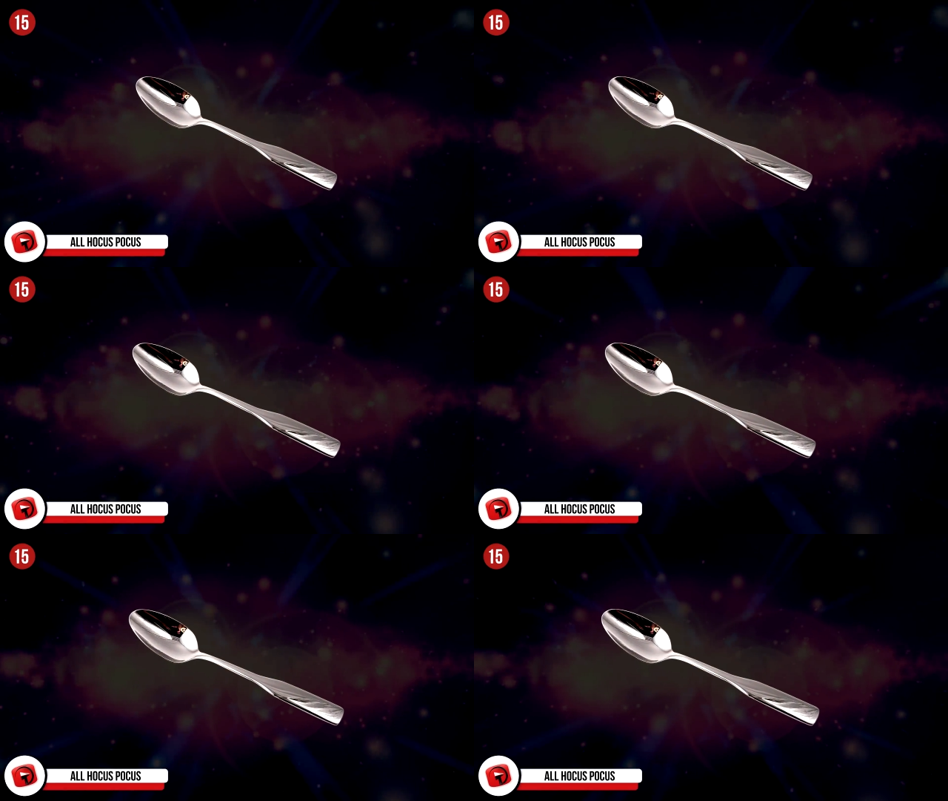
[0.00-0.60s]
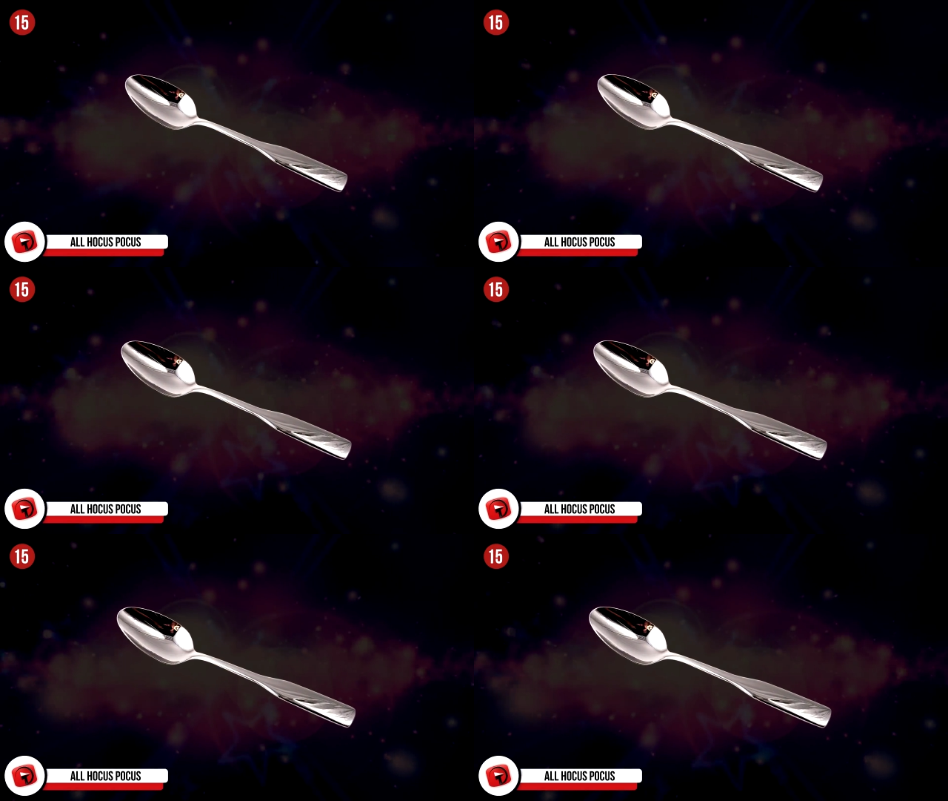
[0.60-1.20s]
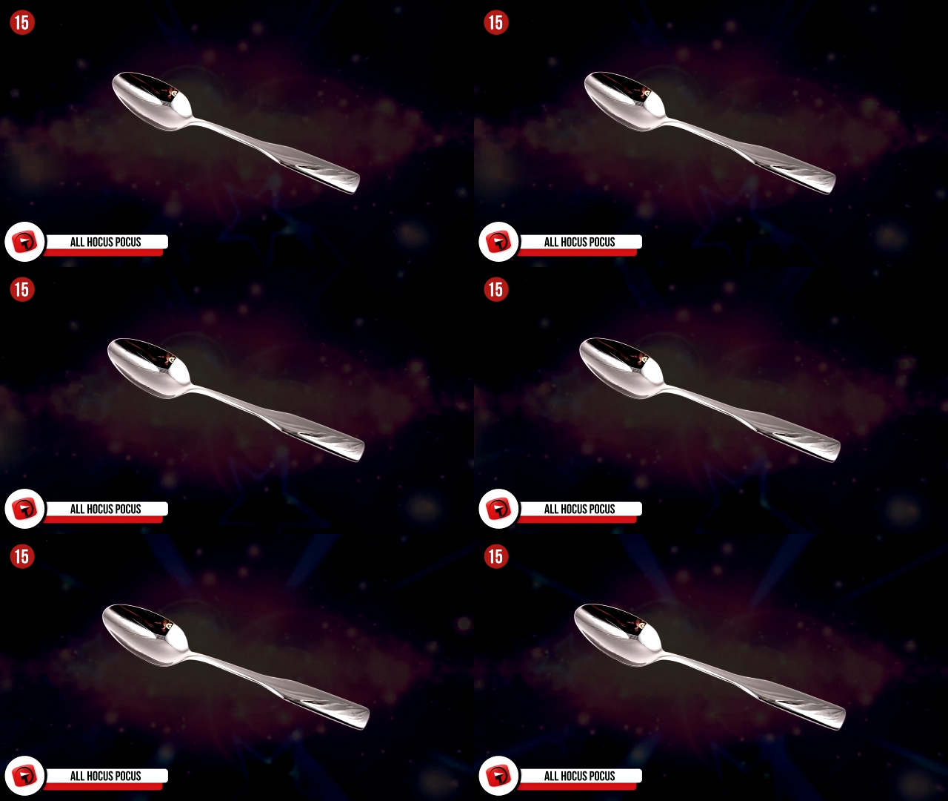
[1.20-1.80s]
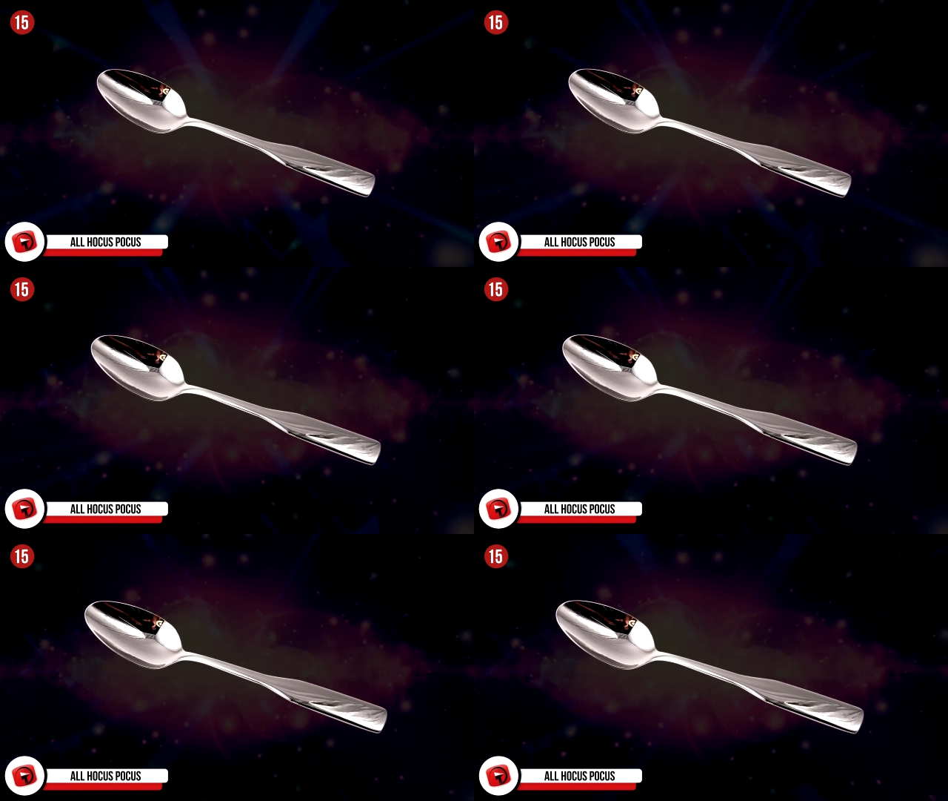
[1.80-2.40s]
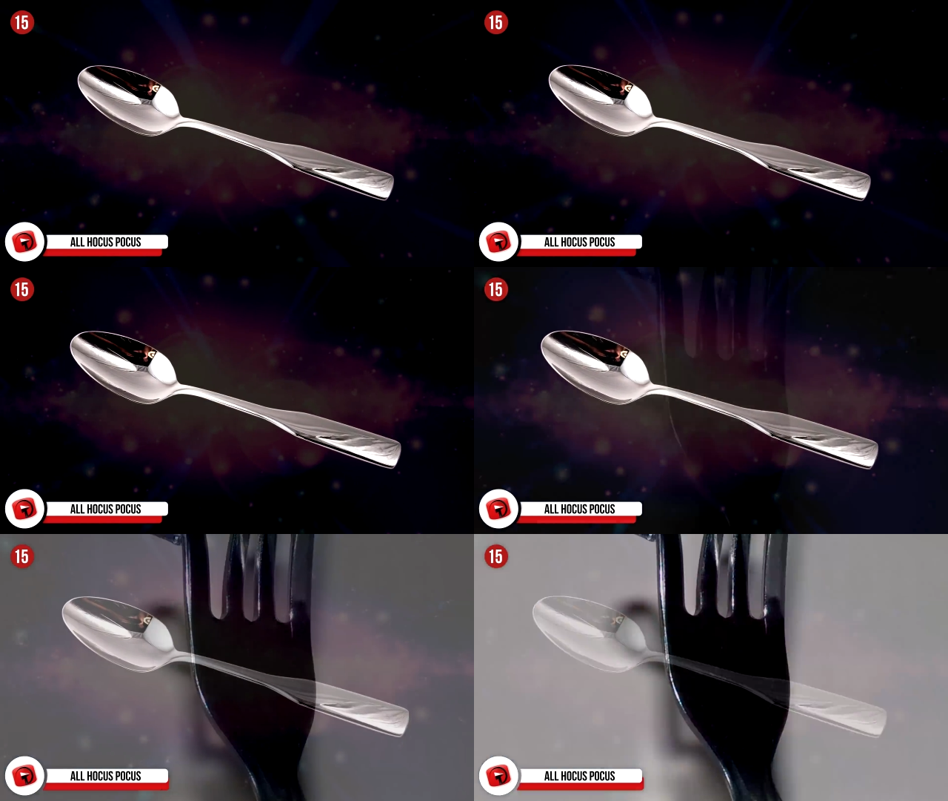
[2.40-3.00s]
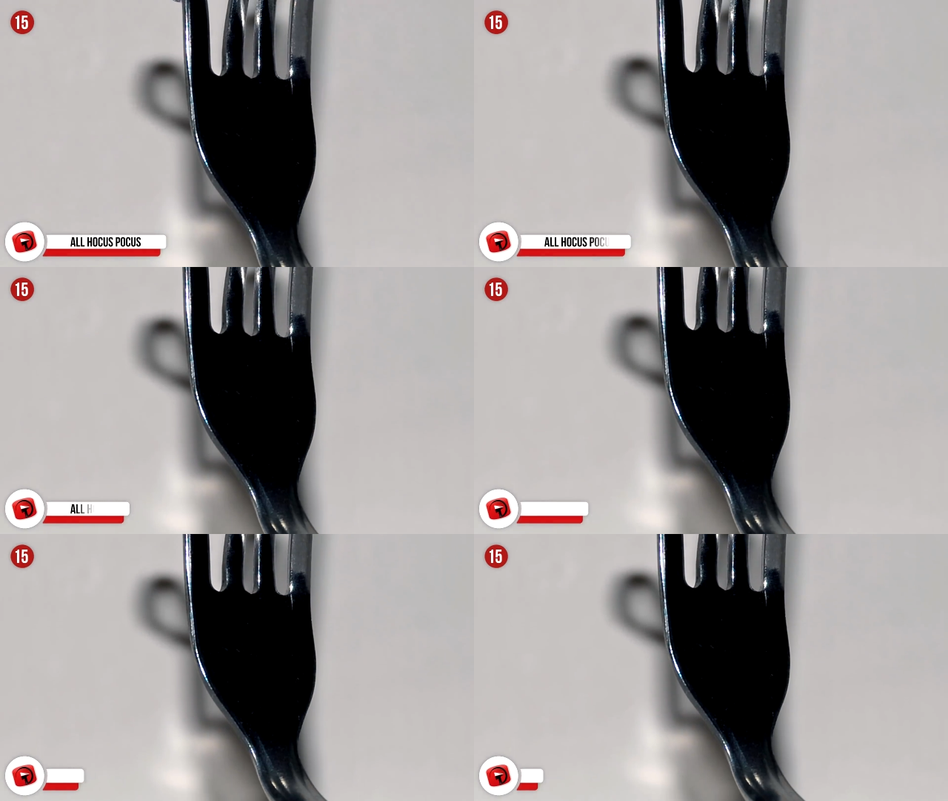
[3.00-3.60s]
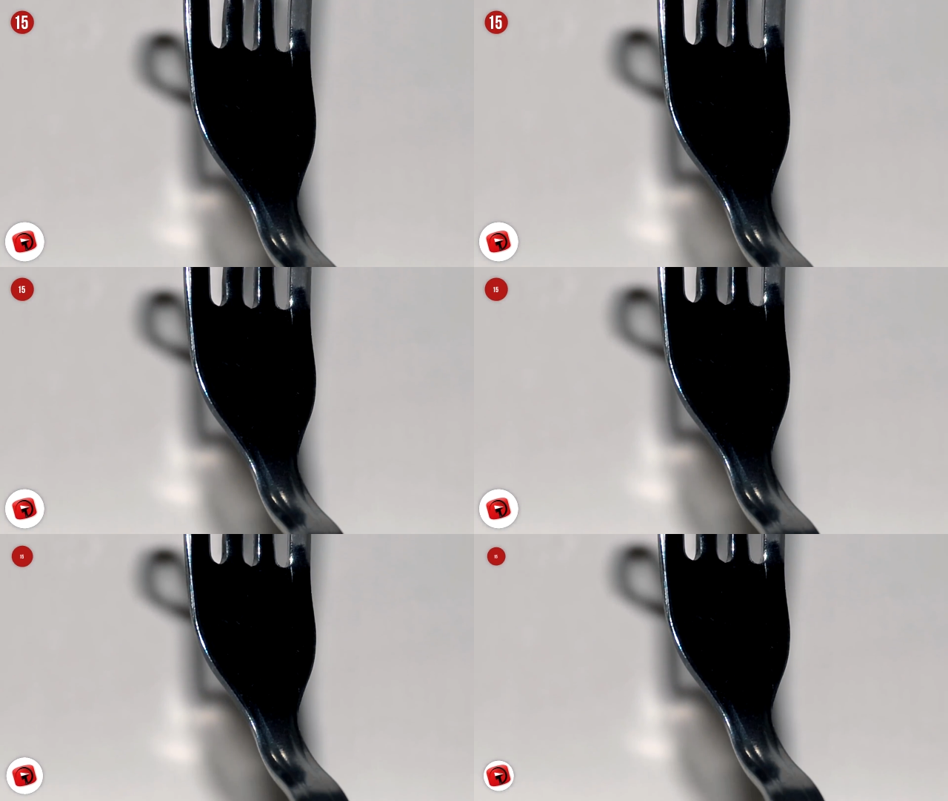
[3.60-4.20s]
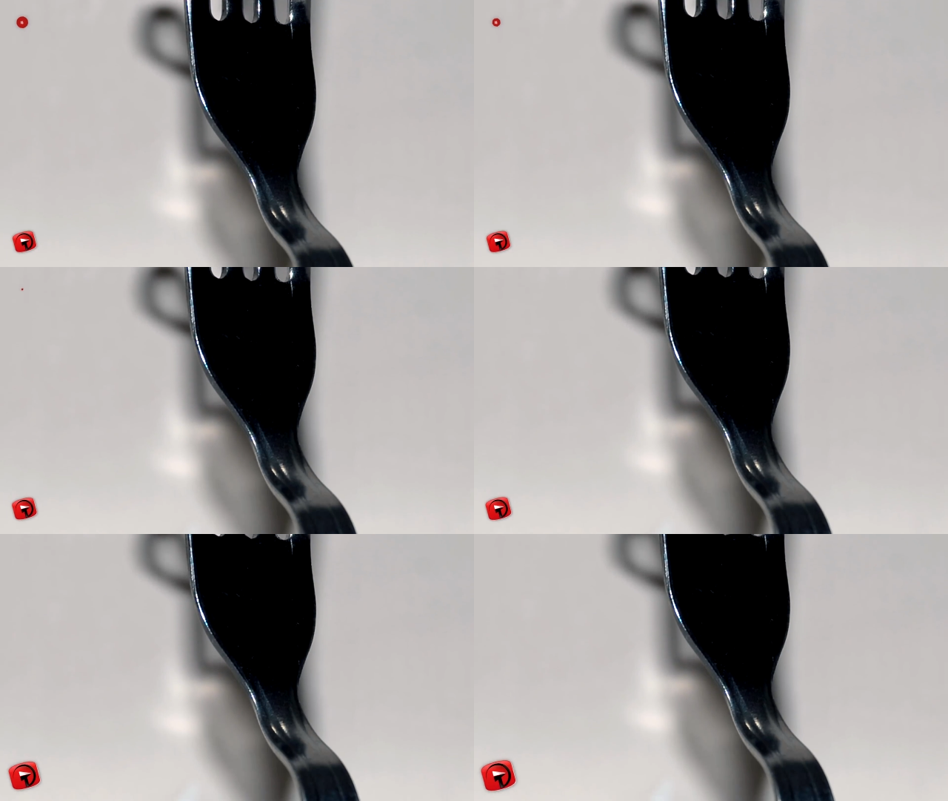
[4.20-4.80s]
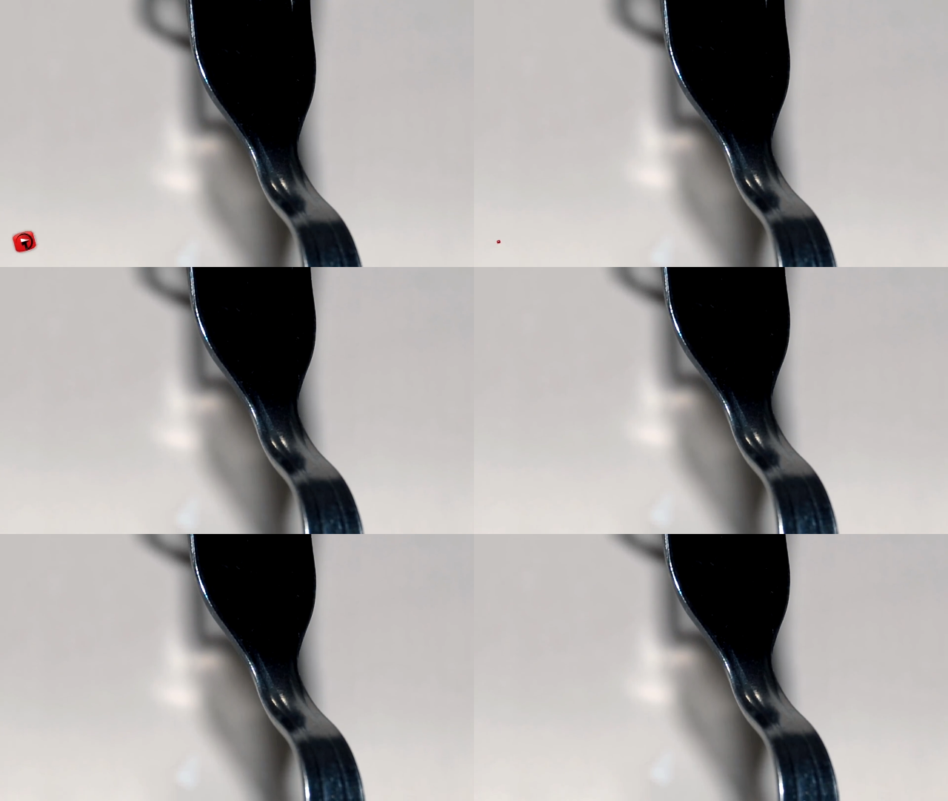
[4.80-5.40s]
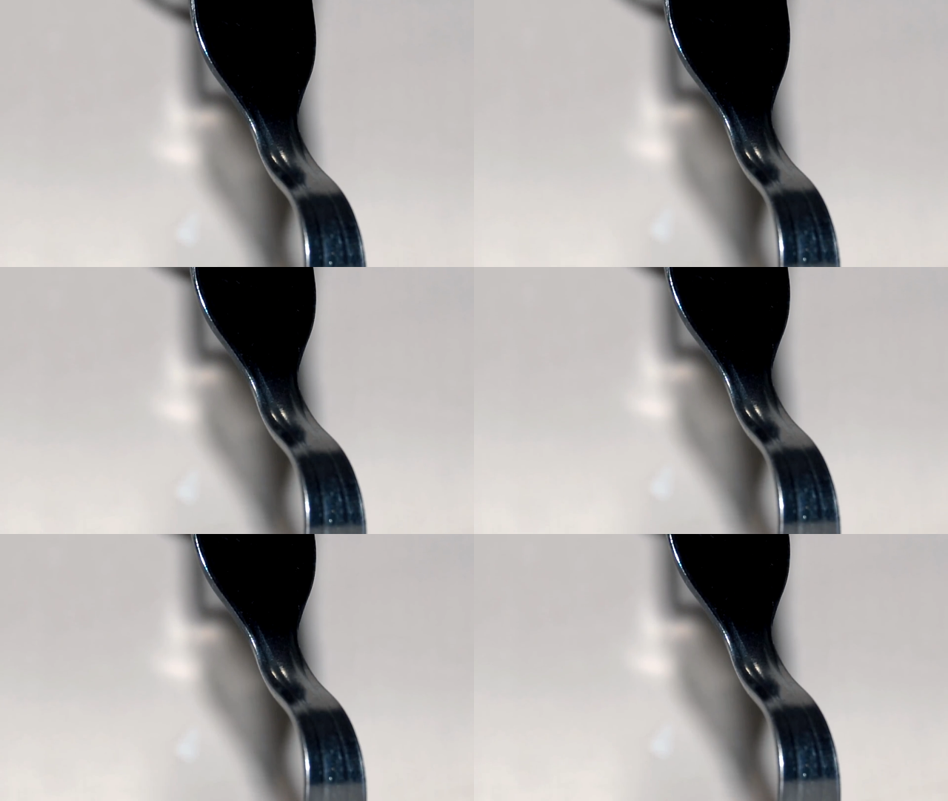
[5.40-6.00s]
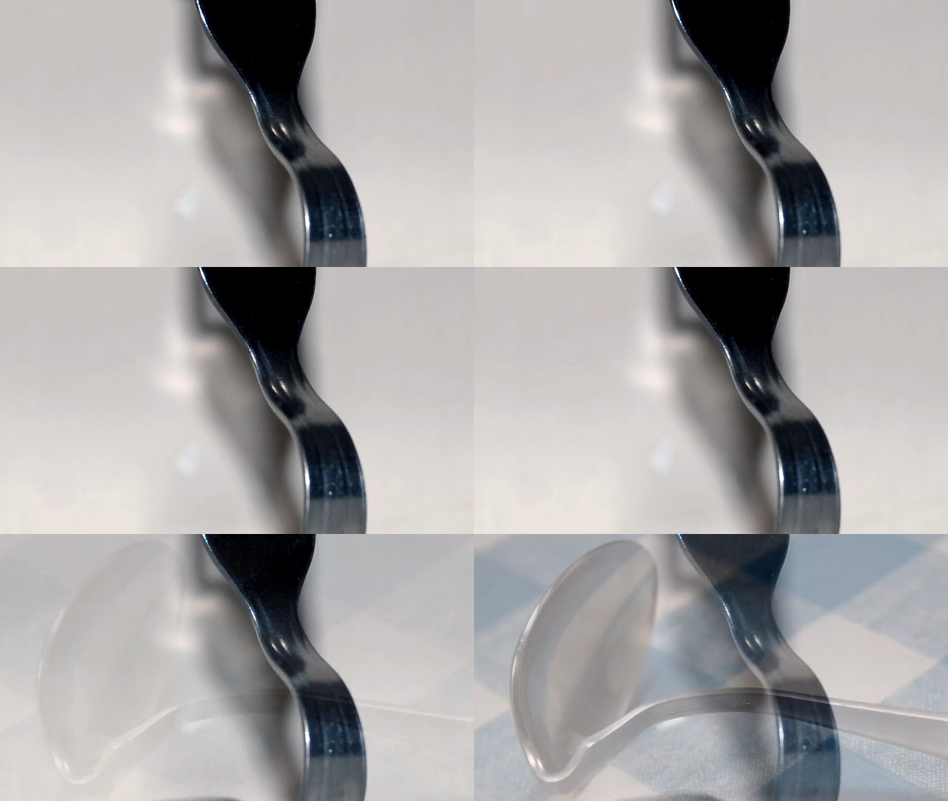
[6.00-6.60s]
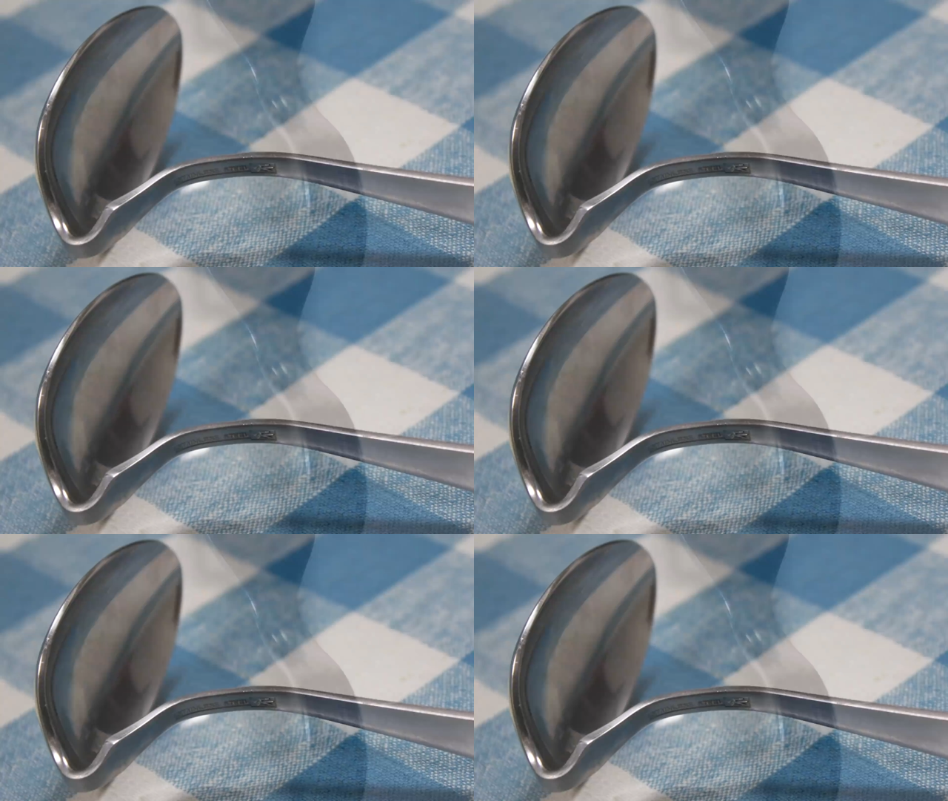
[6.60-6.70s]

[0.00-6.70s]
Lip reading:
[unreadable: no face in view]